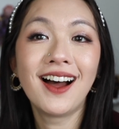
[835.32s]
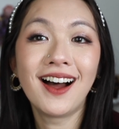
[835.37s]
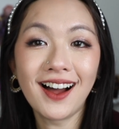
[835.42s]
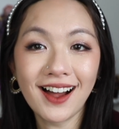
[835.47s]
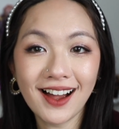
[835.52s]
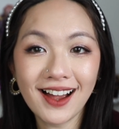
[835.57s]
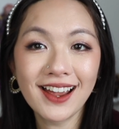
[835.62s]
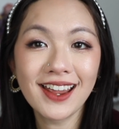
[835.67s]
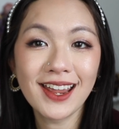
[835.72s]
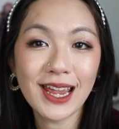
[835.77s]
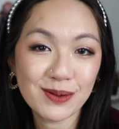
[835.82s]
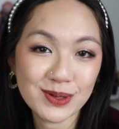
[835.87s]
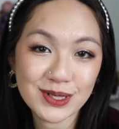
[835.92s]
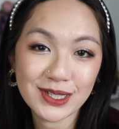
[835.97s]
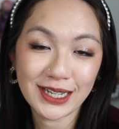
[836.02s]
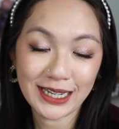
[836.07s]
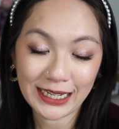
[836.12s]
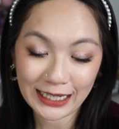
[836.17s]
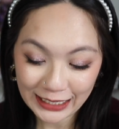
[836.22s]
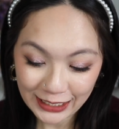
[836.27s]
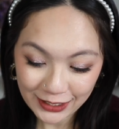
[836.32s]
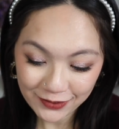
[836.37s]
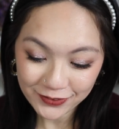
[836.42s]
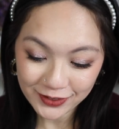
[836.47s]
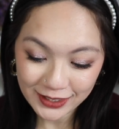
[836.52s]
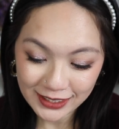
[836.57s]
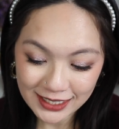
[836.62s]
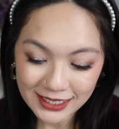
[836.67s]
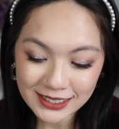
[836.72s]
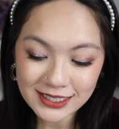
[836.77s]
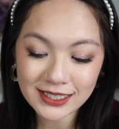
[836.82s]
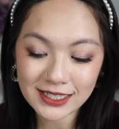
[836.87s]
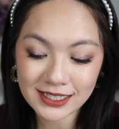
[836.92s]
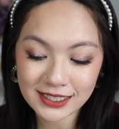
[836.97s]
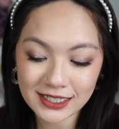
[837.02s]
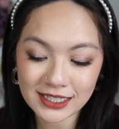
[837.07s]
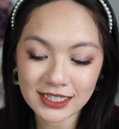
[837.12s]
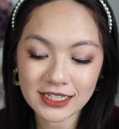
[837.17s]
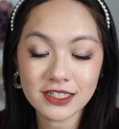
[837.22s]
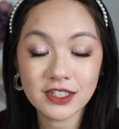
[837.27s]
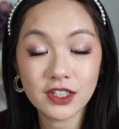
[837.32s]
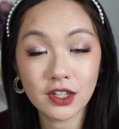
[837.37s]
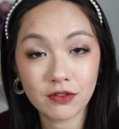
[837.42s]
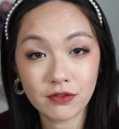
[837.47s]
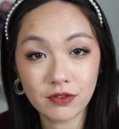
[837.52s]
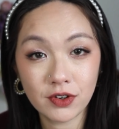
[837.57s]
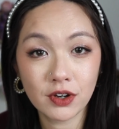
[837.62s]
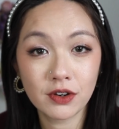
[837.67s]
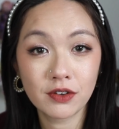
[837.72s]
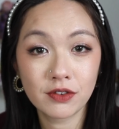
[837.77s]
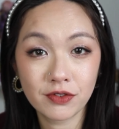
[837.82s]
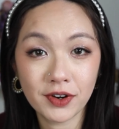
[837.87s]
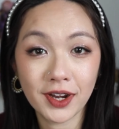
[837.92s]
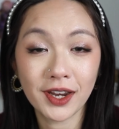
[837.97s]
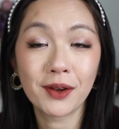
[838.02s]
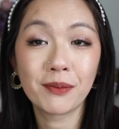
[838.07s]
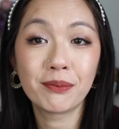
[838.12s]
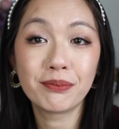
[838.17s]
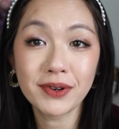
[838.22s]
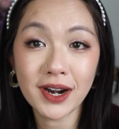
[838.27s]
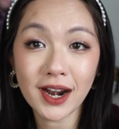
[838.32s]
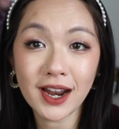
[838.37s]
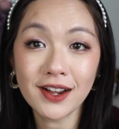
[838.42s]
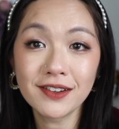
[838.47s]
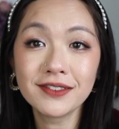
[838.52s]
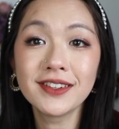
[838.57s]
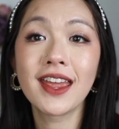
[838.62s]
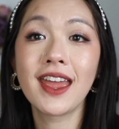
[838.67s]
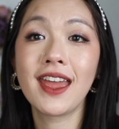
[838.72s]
I absolutely love this. This is the Real Ring Brown,